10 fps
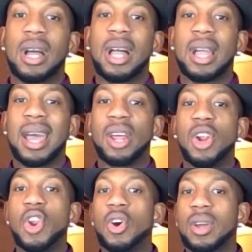I gotta
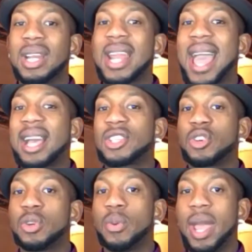look and act a
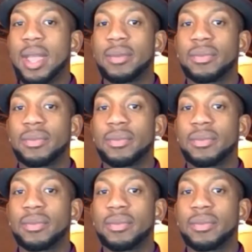certain way,